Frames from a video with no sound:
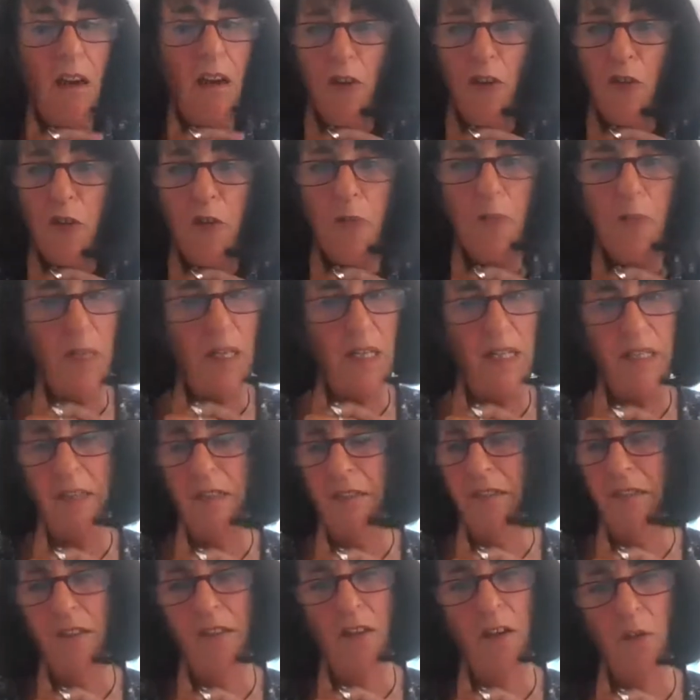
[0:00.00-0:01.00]
ultimately
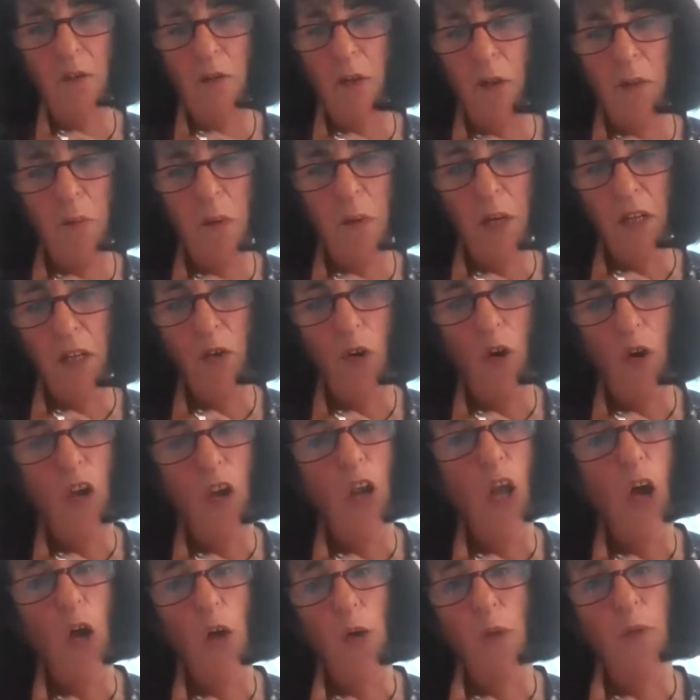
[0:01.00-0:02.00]
to know that we're not
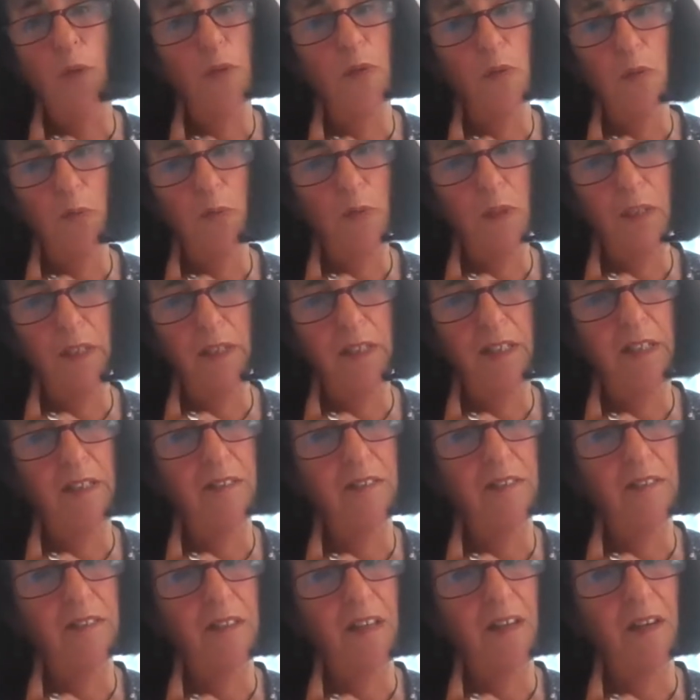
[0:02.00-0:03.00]
alone with
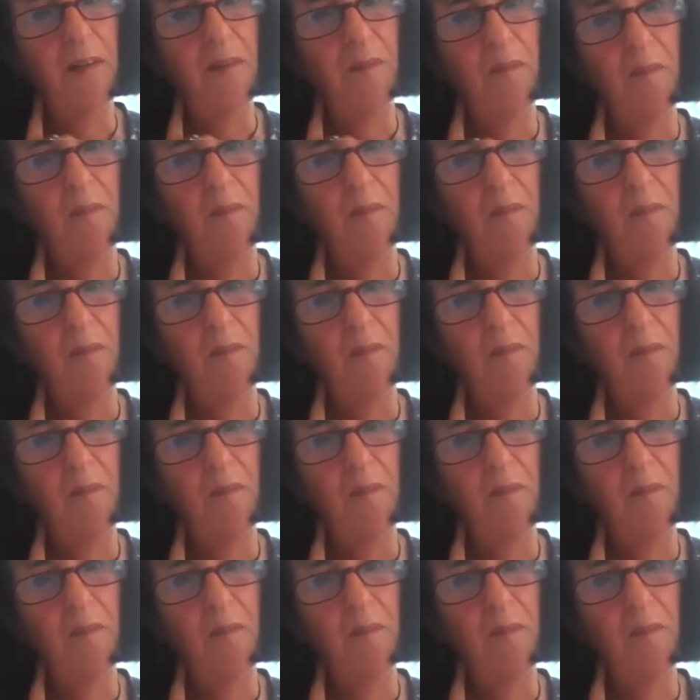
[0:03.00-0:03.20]
these